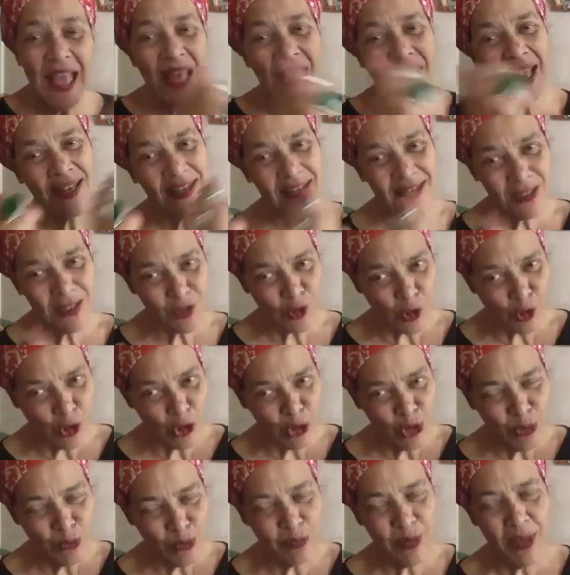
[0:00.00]
And at
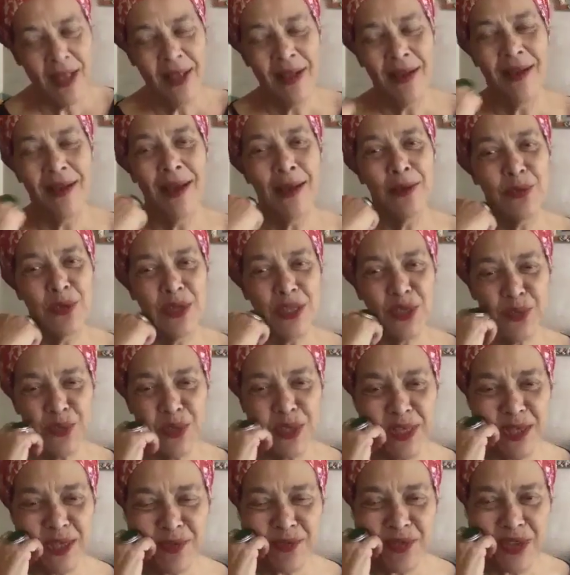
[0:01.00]
home, I was
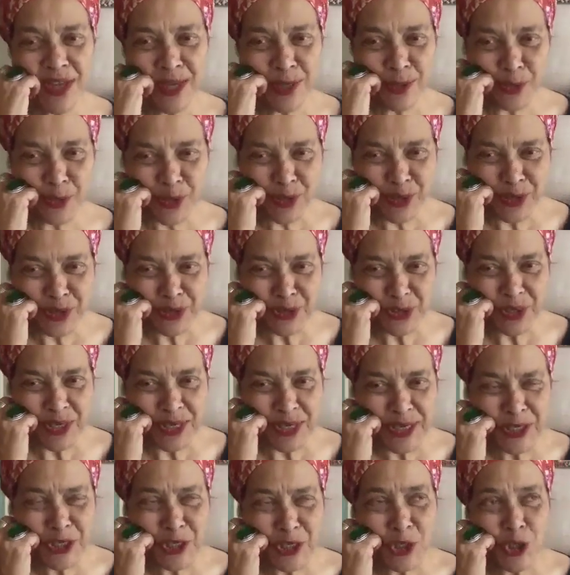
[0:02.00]
receiving another
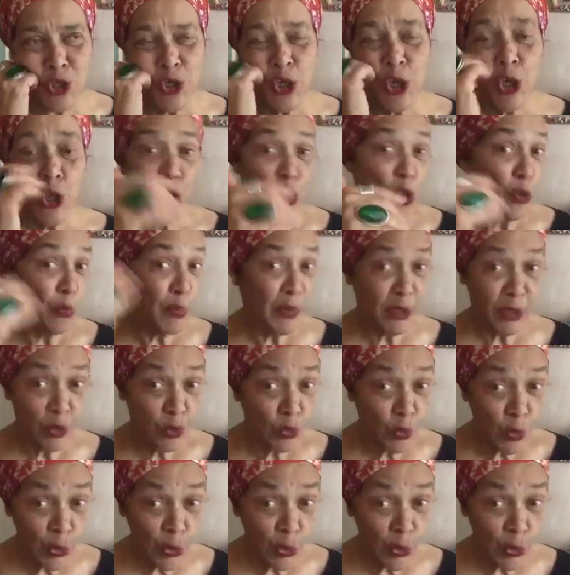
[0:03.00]
education about the world.